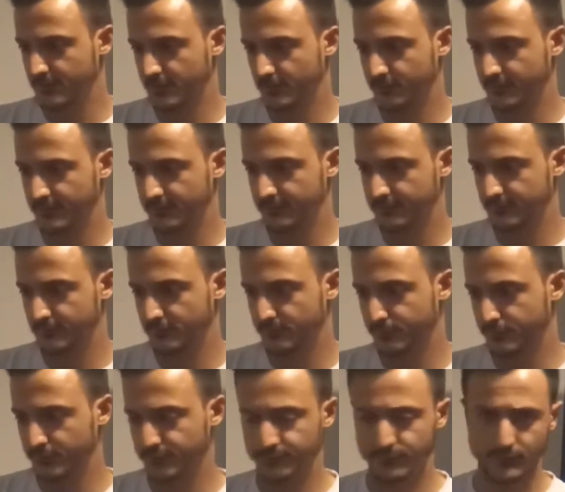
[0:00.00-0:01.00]
otherwise your
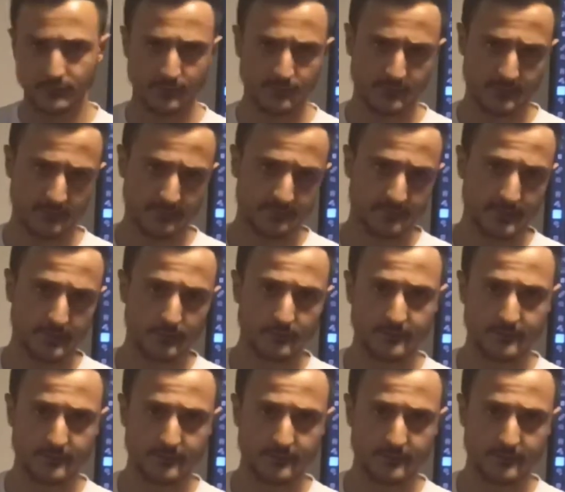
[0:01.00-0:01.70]
portfolio would have been